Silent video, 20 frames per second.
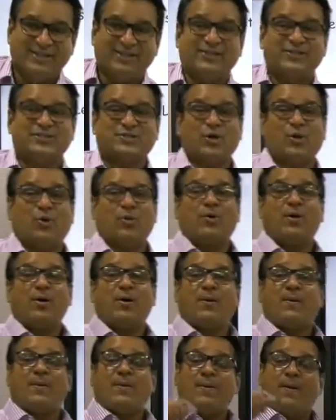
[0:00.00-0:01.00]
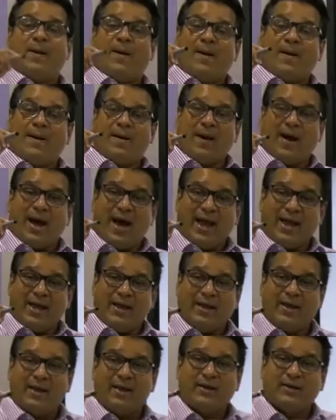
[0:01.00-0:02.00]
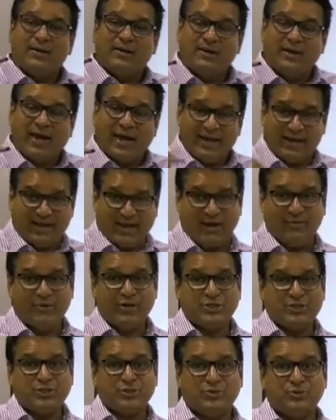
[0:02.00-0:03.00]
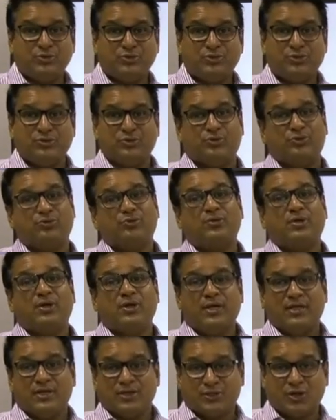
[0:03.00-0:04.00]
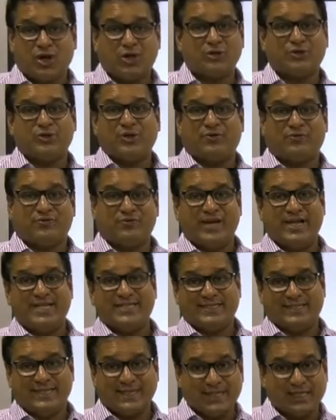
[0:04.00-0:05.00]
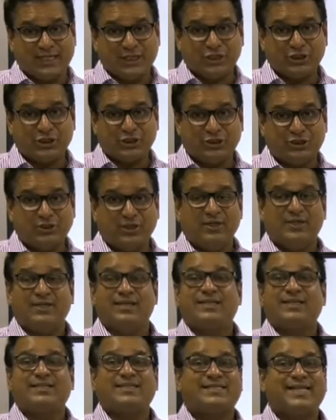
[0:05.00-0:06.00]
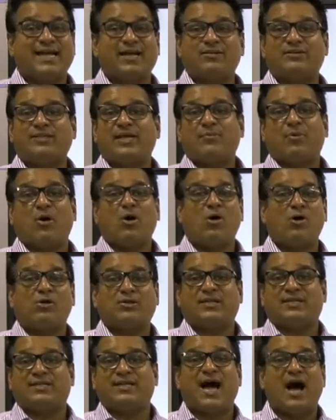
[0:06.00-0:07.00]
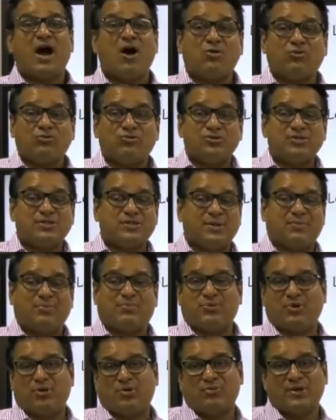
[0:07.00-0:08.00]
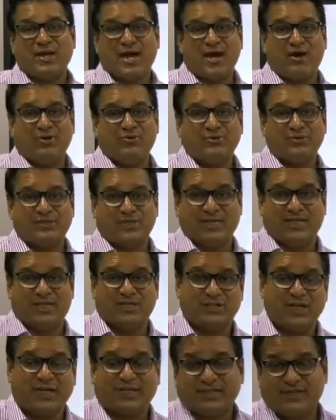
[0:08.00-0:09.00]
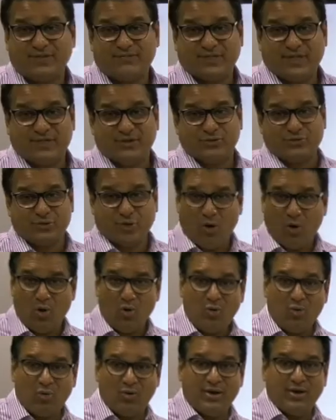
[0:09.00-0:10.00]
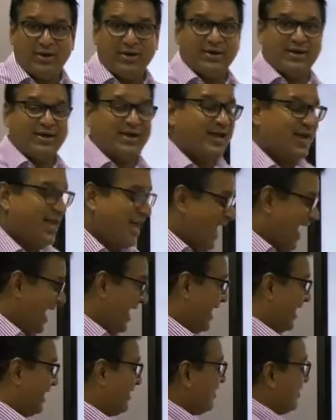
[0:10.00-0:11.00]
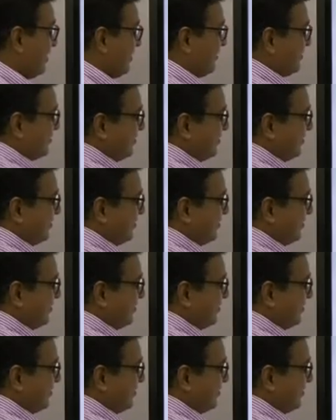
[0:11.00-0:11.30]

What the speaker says: So, I encourage you to talk to your friends in English, tell them all the nouns, pronouns, and adjectives that you know, and